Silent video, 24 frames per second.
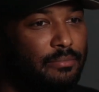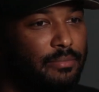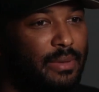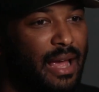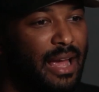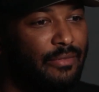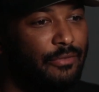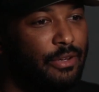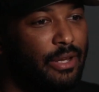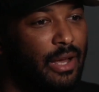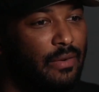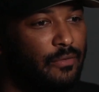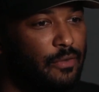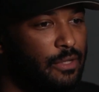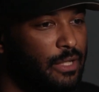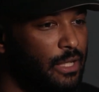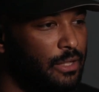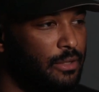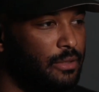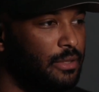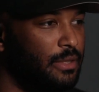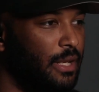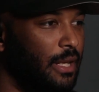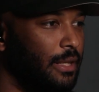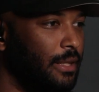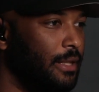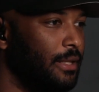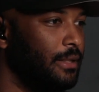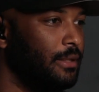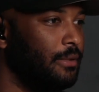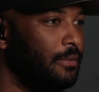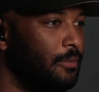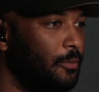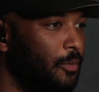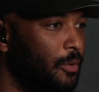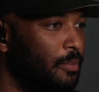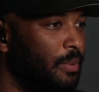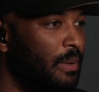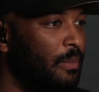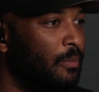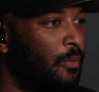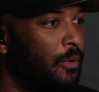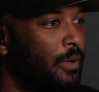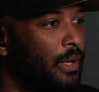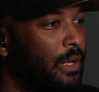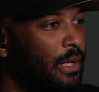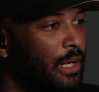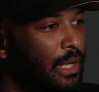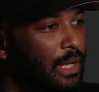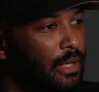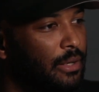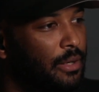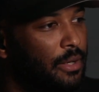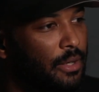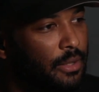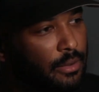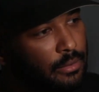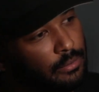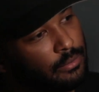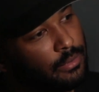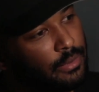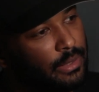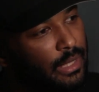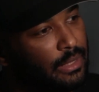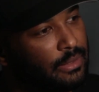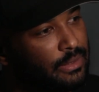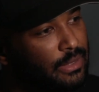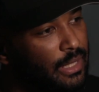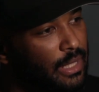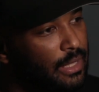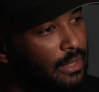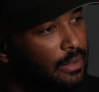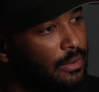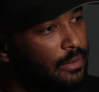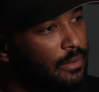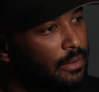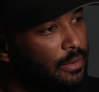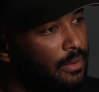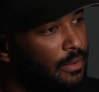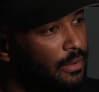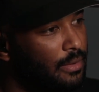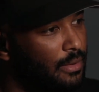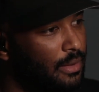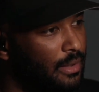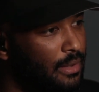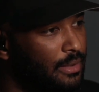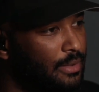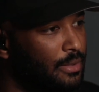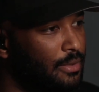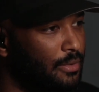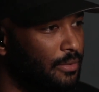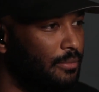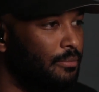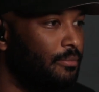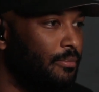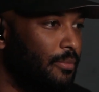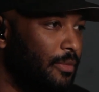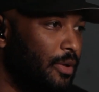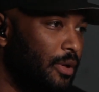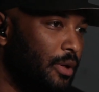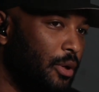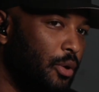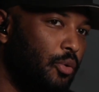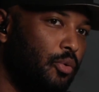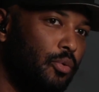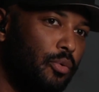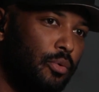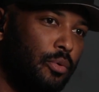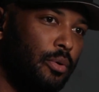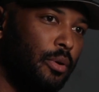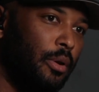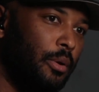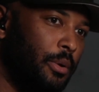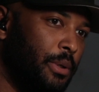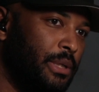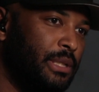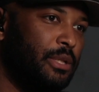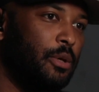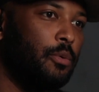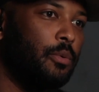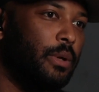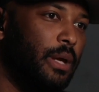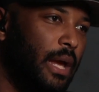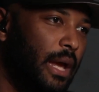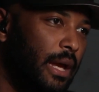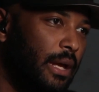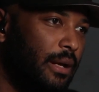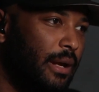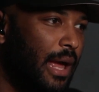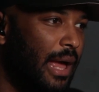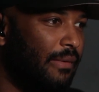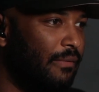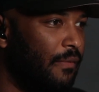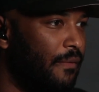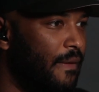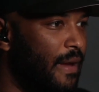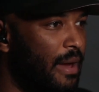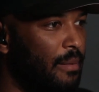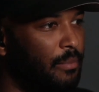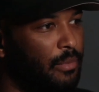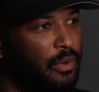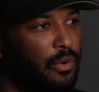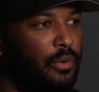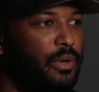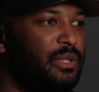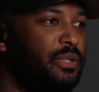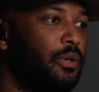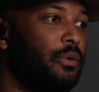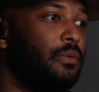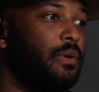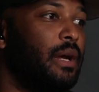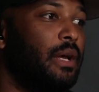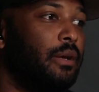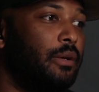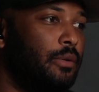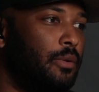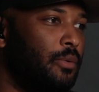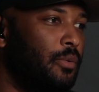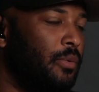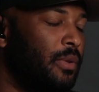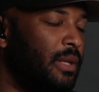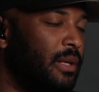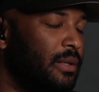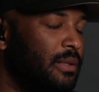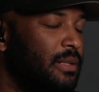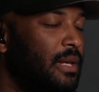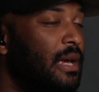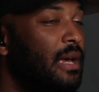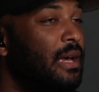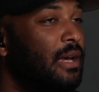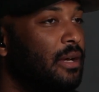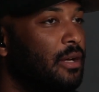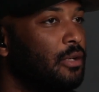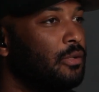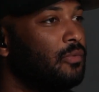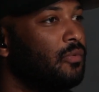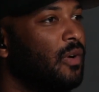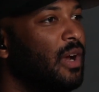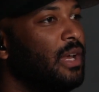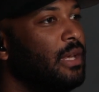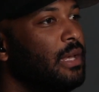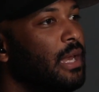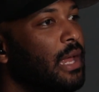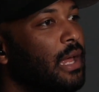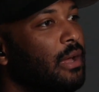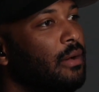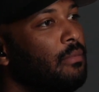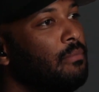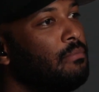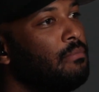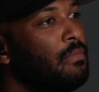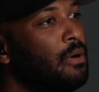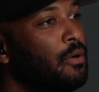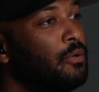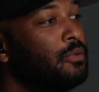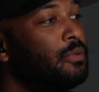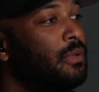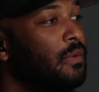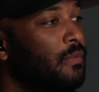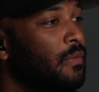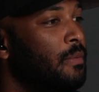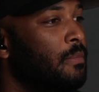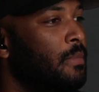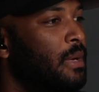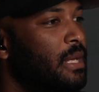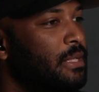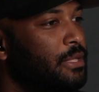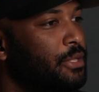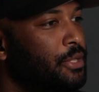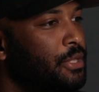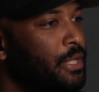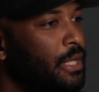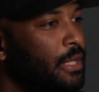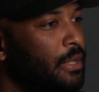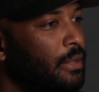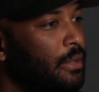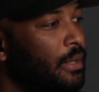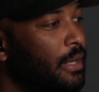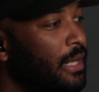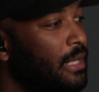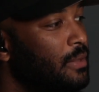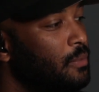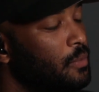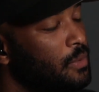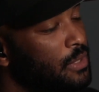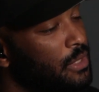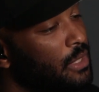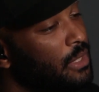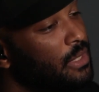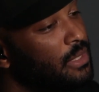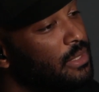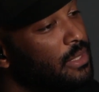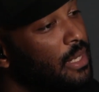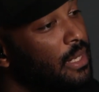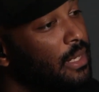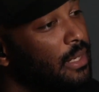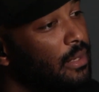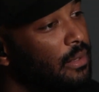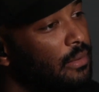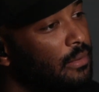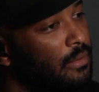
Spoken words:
having conversations like this, where people can hear there's like, it's cool or it's okay to have family or it's all right to do this. Because right now, most of the messaging is what she's saying.